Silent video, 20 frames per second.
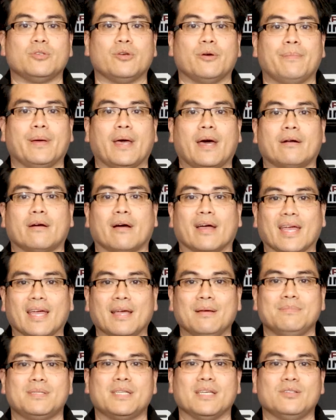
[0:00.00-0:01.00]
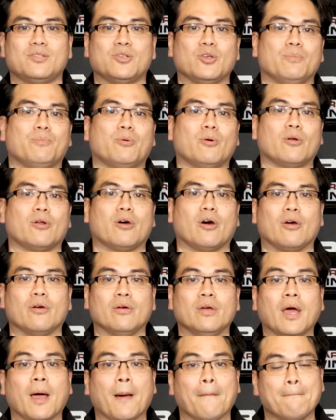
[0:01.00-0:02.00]
to you about our
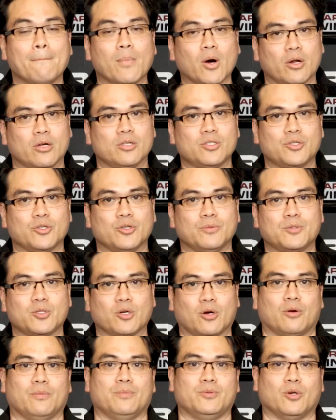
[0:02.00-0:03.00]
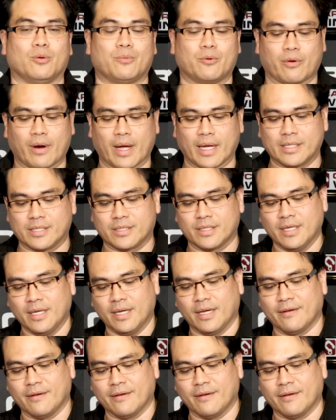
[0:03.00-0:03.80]
MT2.0 monotube shock absorber range.